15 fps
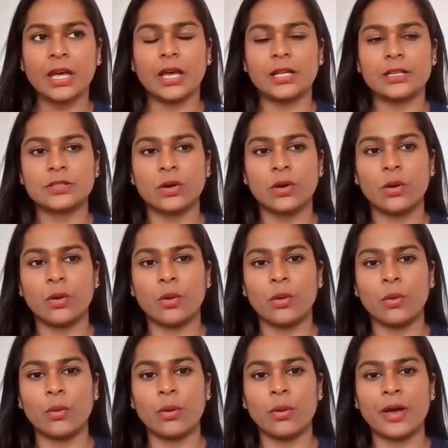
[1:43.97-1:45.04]
so
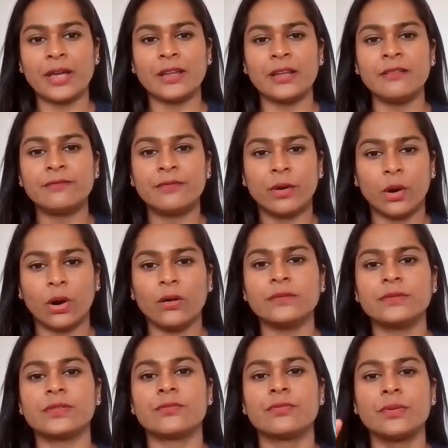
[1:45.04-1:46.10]
it
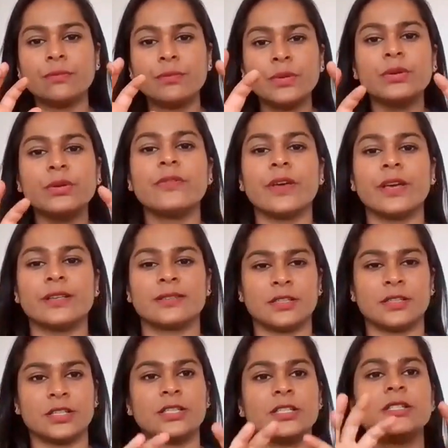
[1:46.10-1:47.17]
involves removing
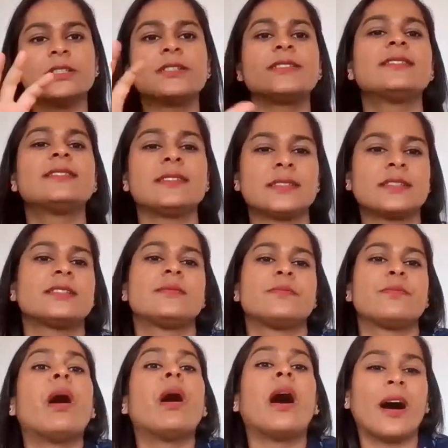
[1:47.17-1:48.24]
certain
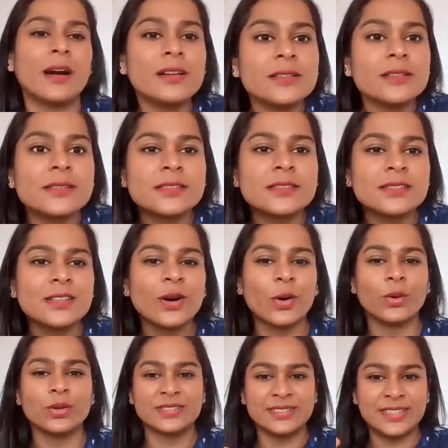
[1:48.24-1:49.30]
parts
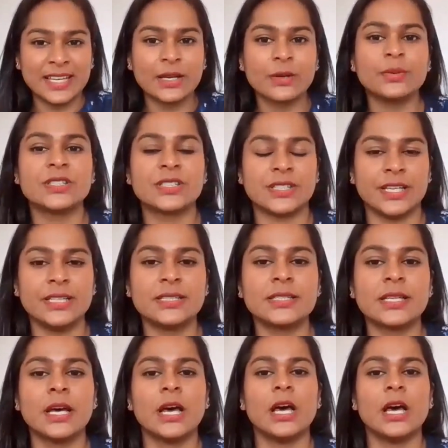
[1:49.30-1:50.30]
or sequences